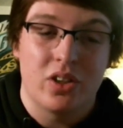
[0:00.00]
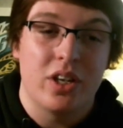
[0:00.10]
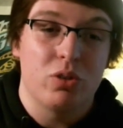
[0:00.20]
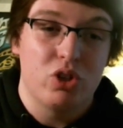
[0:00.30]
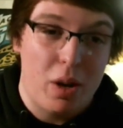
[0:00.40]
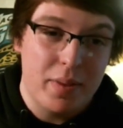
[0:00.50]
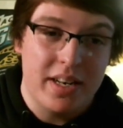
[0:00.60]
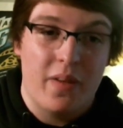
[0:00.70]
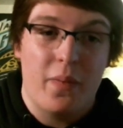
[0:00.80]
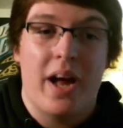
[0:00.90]
So, you know, chopping
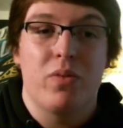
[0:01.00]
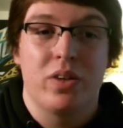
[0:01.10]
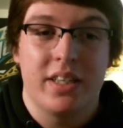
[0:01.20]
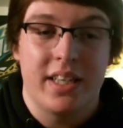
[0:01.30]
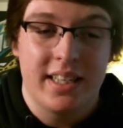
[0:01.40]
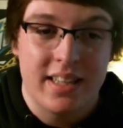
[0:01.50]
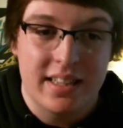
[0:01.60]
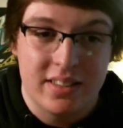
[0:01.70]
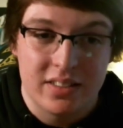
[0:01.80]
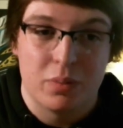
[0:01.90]
down that, really getting
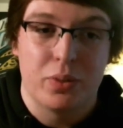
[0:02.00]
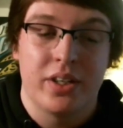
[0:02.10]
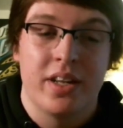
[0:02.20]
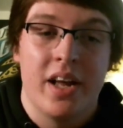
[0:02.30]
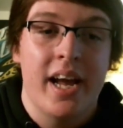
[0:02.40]
that discipline.